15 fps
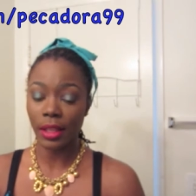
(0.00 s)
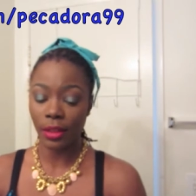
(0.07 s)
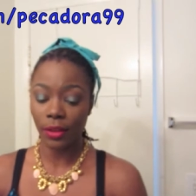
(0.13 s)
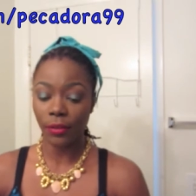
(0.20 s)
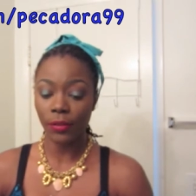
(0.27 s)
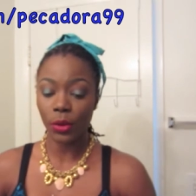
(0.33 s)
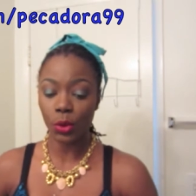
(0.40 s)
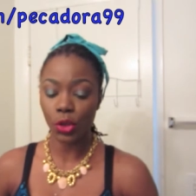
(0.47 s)
in the
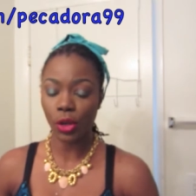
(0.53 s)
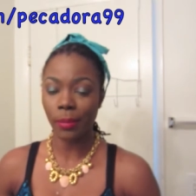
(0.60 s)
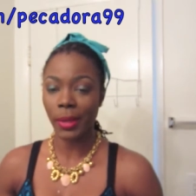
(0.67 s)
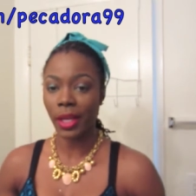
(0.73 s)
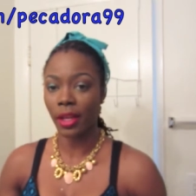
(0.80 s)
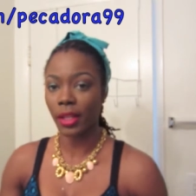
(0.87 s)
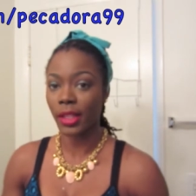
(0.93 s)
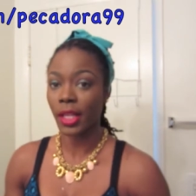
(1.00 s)
future
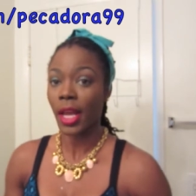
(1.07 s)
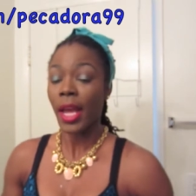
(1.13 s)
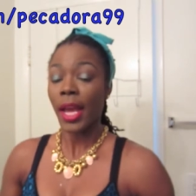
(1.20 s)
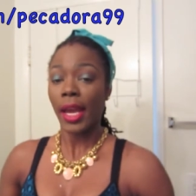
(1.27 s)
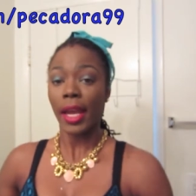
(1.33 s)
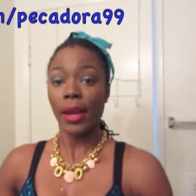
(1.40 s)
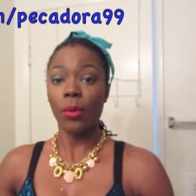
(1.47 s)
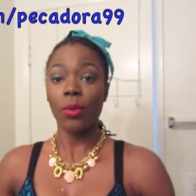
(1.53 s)
because
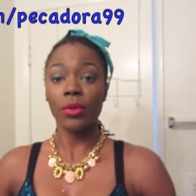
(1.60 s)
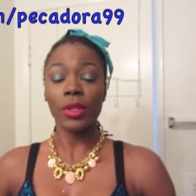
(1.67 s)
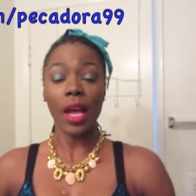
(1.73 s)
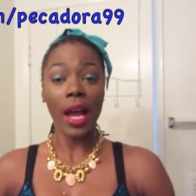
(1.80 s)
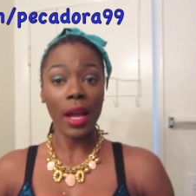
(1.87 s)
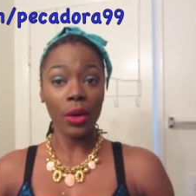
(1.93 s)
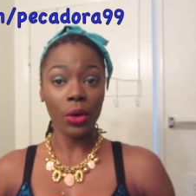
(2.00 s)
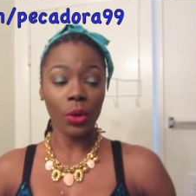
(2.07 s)
it was
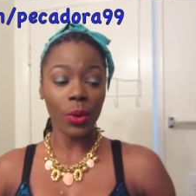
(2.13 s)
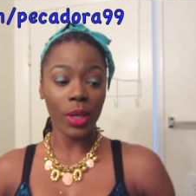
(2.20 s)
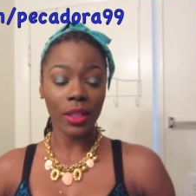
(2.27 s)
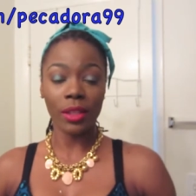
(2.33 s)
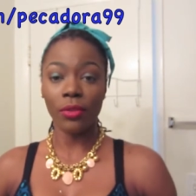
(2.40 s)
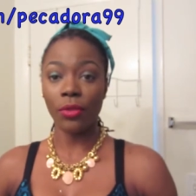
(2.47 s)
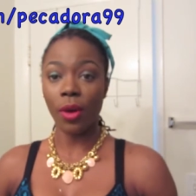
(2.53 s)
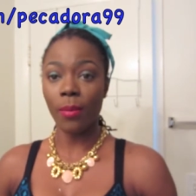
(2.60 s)
highly
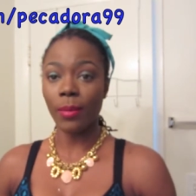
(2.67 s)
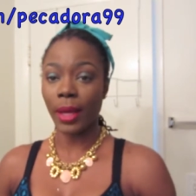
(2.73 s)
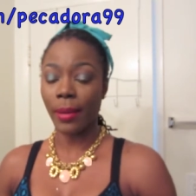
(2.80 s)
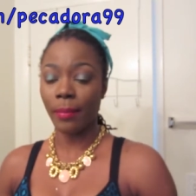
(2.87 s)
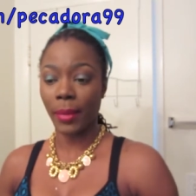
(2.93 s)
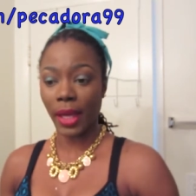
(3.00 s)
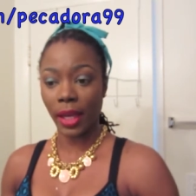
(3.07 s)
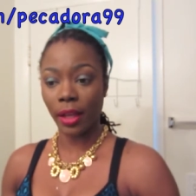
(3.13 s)
requested from my
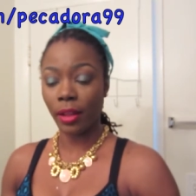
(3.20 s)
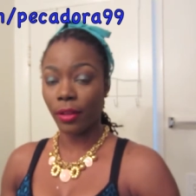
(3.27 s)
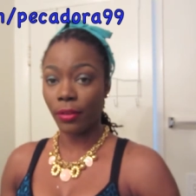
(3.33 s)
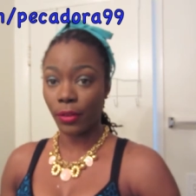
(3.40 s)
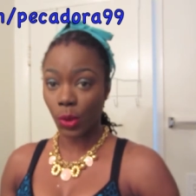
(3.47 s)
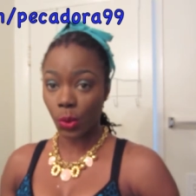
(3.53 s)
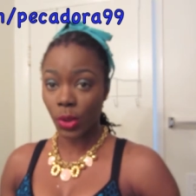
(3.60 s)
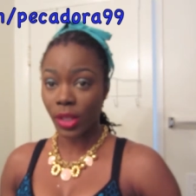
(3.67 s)
male
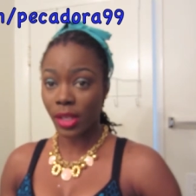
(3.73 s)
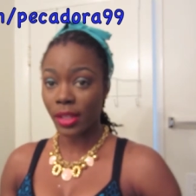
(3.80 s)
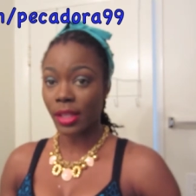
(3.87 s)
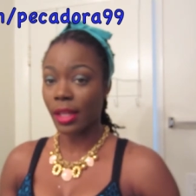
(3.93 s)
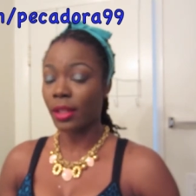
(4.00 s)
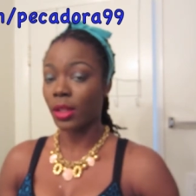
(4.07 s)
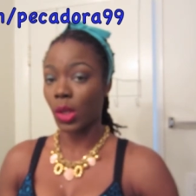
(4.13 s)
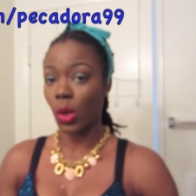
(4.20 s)
viewers
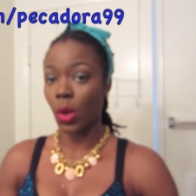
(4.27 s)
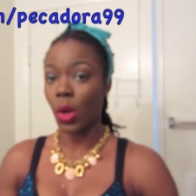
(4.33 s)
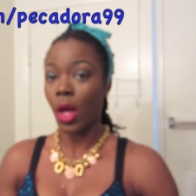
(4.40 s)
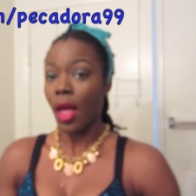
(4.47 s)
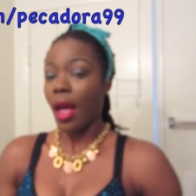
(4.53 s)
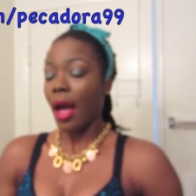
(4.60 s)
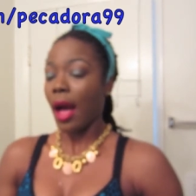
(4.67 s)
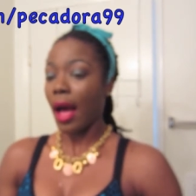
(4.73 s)
and so
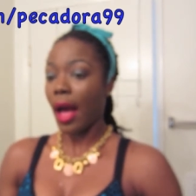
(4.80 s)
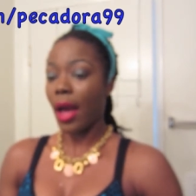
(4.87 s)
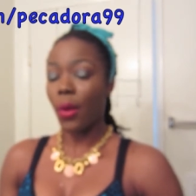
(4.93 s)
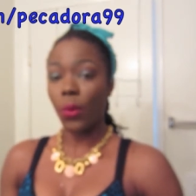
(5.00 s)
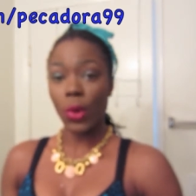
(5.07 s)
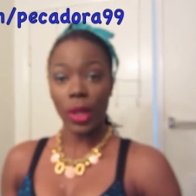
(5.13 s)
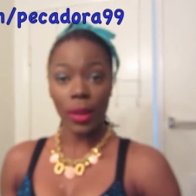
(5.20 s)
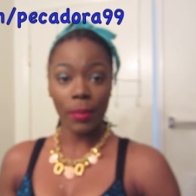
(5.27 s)
I
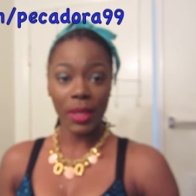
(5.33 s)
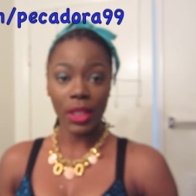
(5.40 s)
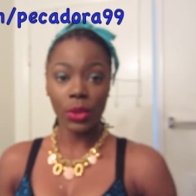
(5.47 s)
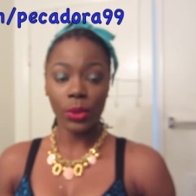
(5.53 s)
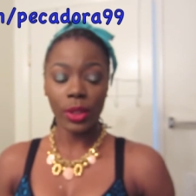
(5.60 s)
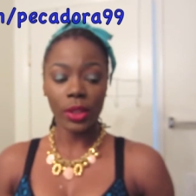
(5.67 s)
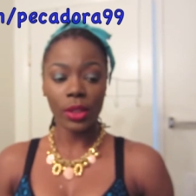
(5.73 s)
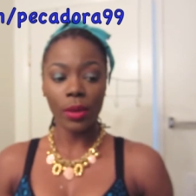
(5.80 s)
will be
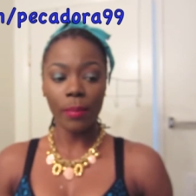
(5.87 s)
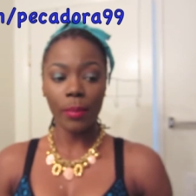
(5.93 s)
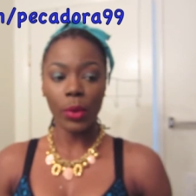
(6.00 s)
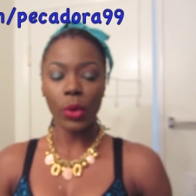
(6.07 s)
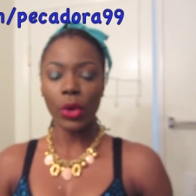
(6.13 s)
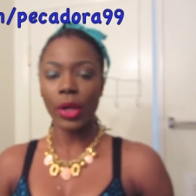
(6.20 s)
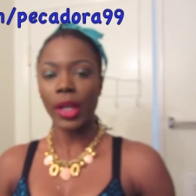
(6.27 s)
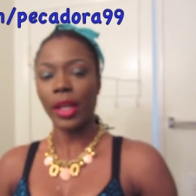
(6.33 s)
doing some
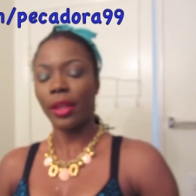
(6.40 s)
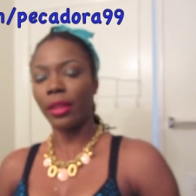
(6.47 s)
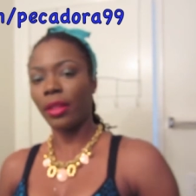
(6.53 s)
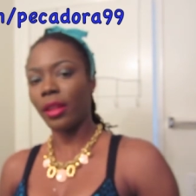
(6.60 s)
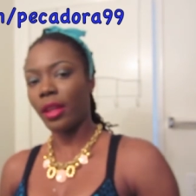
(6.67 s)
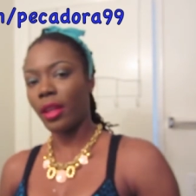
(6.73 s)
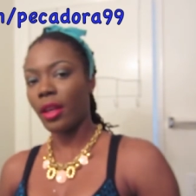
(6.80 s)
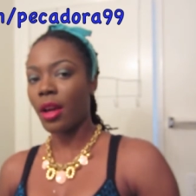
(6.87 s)
more in
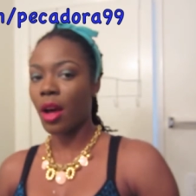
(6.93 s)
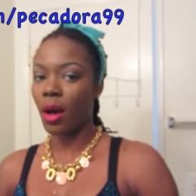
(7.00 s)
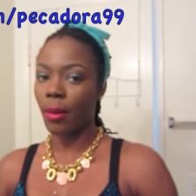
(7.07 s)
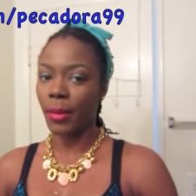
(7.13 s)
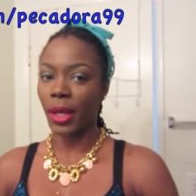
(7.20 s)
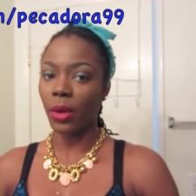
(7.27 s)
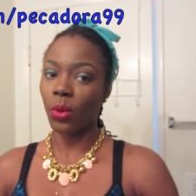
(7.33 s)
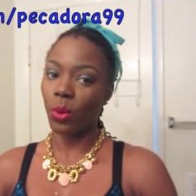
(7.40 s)
the
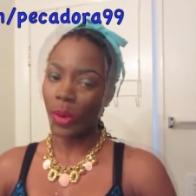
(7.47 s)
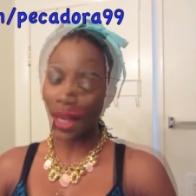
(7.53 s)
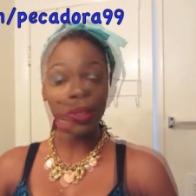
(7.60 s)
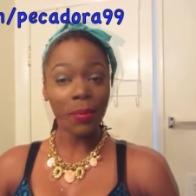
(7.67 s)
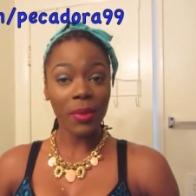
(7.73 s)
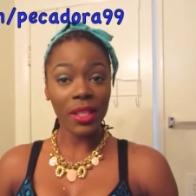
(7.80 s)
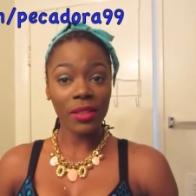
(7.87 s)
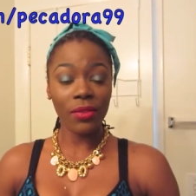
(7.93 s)
coming
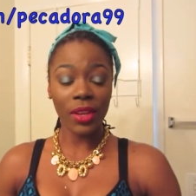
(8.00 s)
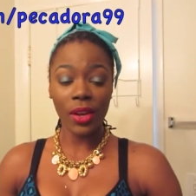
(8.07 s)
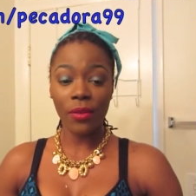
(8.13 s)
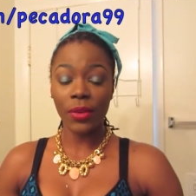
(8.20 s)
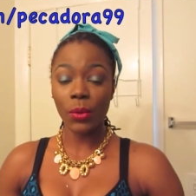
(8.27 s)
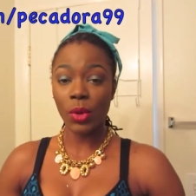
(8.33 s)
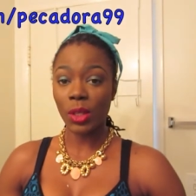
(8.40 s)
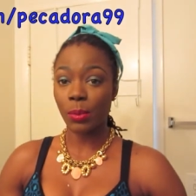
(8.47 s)
weeks. This video if
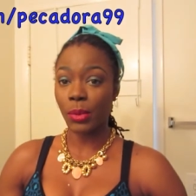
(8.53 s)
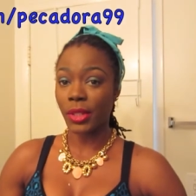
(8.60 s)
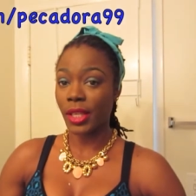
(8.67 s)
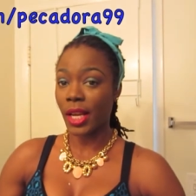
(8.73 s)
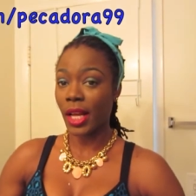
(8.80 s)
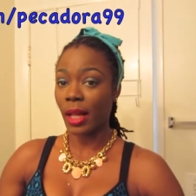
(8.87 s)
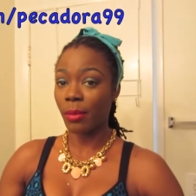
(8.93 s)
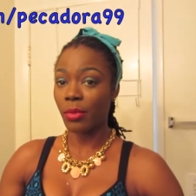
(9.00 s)
it was pretty
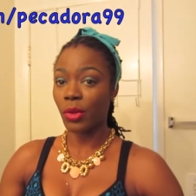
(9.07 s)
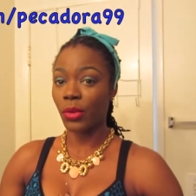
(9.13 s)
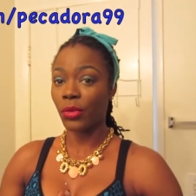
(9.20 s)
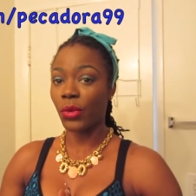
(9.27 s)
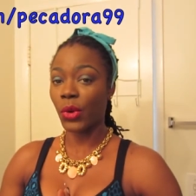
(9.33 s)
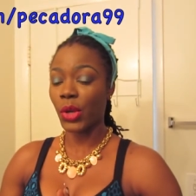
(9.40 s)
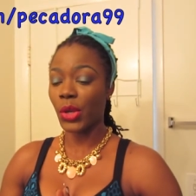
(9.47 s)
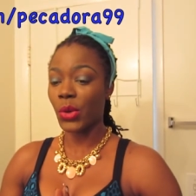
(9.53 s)
helpful
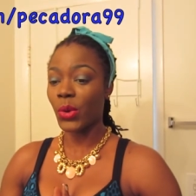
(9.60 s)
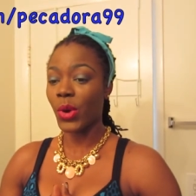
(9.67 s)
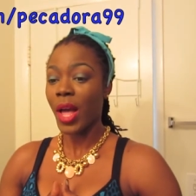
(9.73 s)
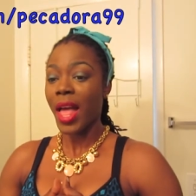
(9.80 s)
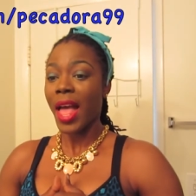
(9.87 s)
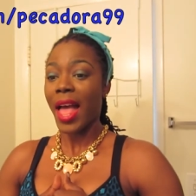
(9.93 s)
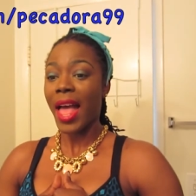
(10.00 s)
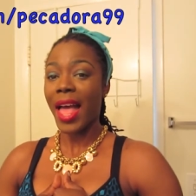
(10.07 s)
for you
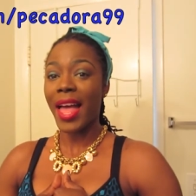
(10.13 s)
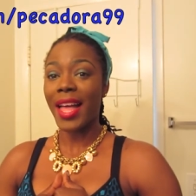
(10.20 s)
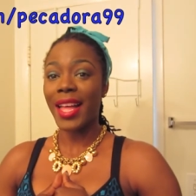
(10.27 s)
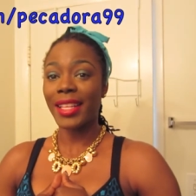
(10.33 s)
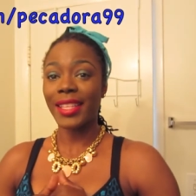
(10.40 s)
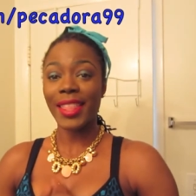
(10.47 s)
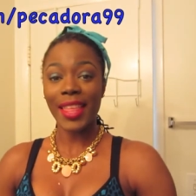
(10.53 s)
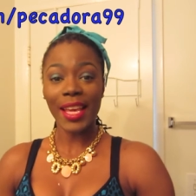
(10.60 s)

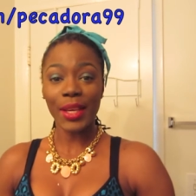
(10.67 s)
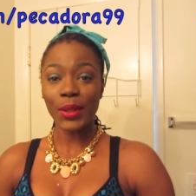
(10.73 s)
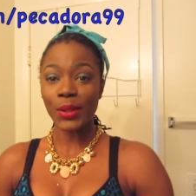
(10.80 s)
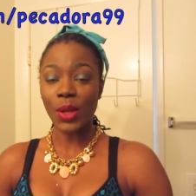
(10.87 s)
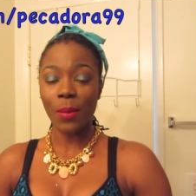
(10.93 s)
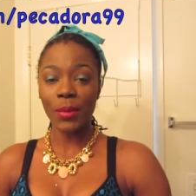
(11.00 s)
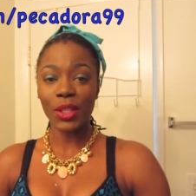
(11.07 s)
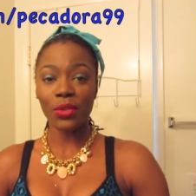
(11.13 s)
and thank you
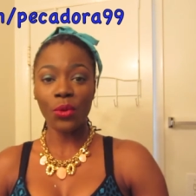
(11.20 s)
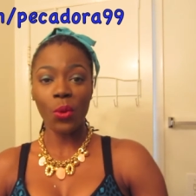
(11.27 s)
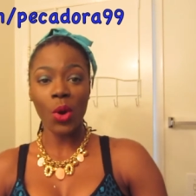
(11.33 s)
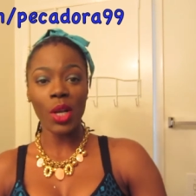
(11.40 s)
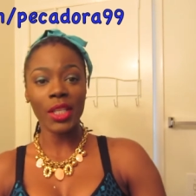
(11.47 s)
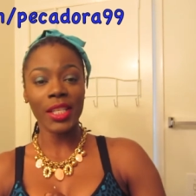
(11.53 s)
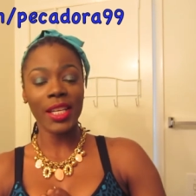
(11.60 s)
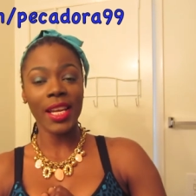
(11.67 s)
so much for
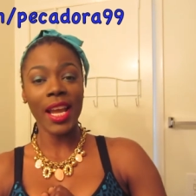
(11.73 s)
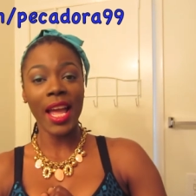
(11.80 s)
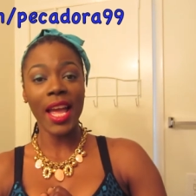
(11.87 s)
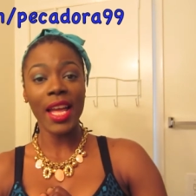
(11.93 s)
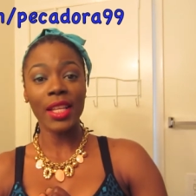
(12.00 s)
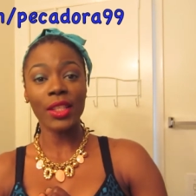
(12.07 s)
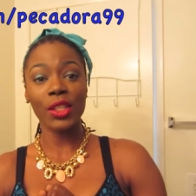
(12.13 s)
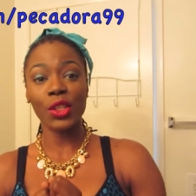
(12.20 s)
watching
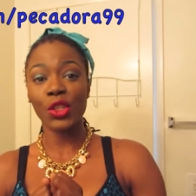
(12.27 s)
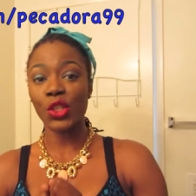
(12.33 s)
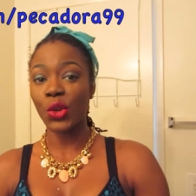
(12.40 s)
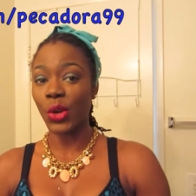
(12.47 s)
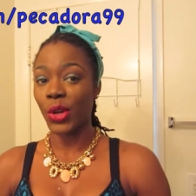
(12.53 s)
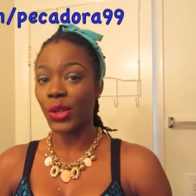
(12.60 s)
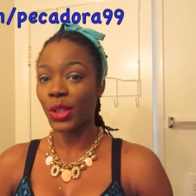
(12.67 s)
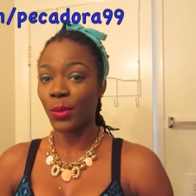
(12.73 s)
and to show
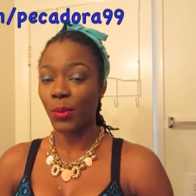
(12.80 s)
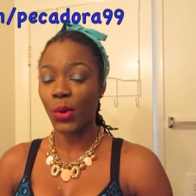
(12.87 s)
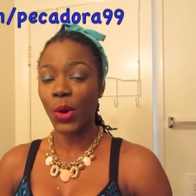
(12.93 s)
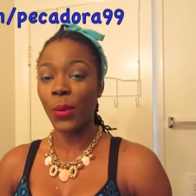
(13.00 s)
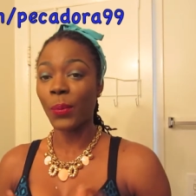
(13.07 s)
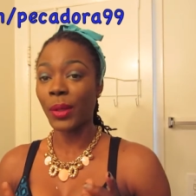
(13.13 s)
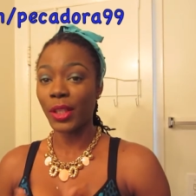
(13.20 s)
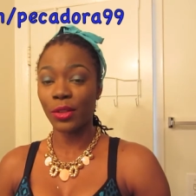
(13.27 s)
your
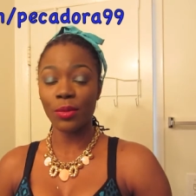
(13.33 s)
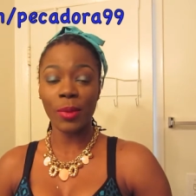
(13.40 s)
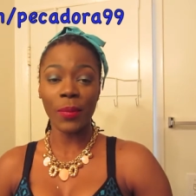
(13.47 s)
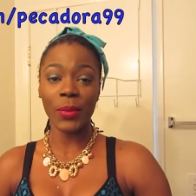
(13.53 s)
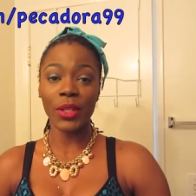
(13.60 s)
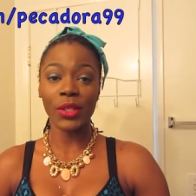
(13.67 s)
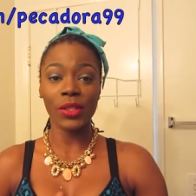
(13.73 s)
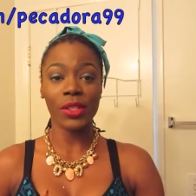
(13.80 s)
support please
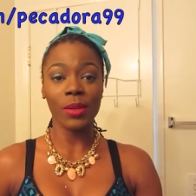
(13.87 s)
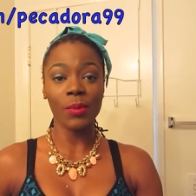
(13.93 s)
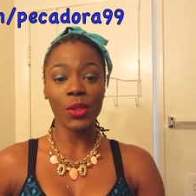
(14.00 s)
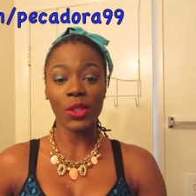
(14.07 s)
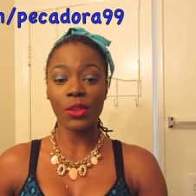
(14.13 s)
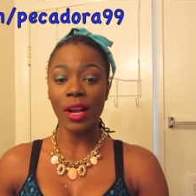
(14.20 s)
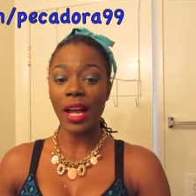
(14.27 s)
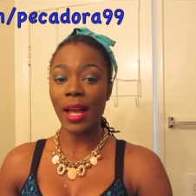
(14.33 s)
remember to
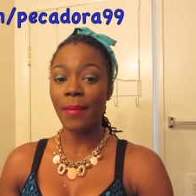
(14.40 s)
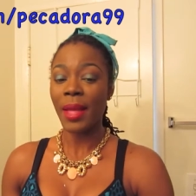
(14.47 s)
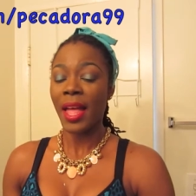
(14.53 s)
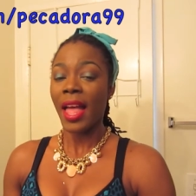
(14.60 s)
subscribe